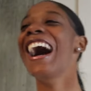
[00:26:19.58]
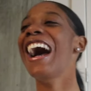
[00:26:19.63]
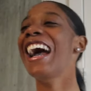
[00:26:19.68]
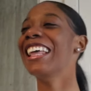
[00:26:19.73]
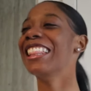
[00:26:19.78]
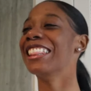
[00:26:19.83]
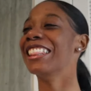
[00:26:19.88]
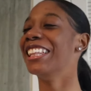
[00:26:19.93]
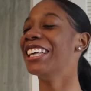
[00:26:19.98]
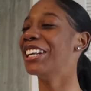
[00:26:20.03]
I
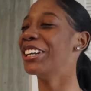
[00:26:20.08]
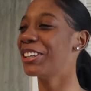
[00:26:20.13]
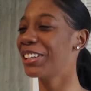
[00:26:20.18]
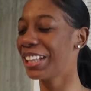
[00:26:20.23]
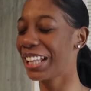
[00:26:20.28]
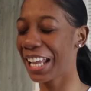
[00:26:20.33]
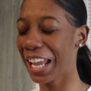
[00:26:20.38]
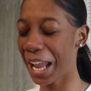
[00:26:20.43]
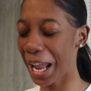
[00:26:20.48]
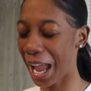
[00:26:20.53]

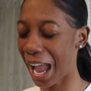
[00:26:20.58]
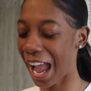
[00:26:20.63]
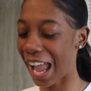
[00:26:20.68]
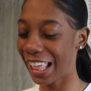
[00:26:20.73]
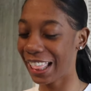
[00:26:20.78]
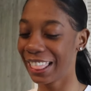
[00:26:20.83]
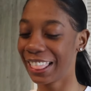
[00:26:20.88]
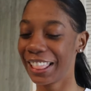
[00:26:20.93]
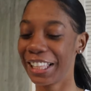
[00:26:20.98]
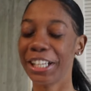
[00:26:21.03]
literally,
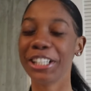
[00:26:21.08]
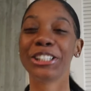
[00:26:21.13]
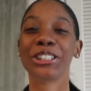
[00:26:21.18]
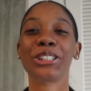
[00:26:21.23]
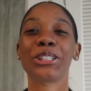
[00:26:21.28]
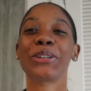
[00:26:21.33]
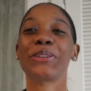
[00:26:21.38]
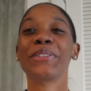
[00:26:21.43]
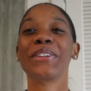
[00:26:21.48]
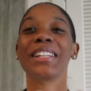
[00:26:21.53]
I
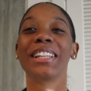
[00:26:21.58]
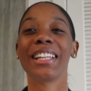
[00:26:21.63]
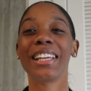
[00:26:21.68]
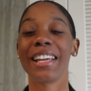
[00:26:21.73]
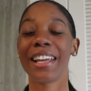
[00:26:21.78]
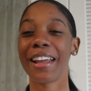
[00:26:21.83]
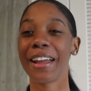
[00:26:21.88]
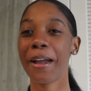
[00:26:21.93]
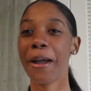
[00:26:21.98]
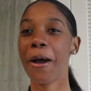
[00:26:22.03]

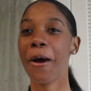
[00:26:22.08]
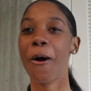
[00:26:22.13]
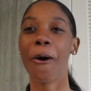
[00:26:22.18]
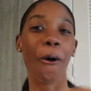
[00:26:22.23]
literally